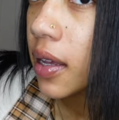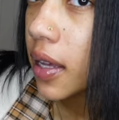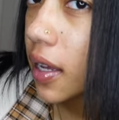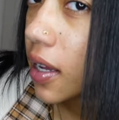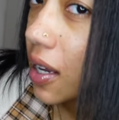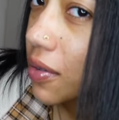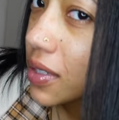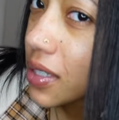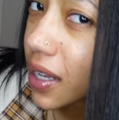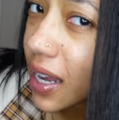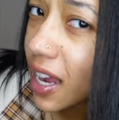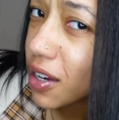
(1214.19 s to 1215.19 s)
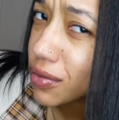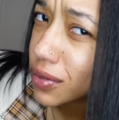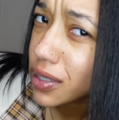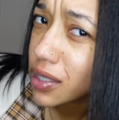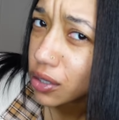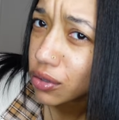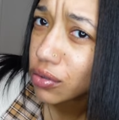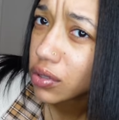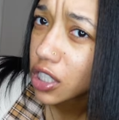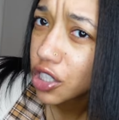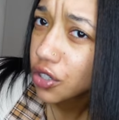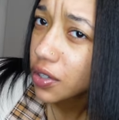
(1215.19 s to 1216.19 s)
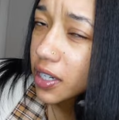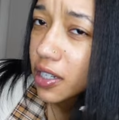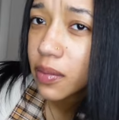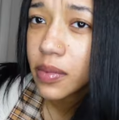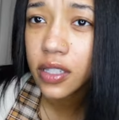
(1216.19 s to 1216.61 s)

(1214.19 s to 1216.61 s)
and I was like, I could really use a trim.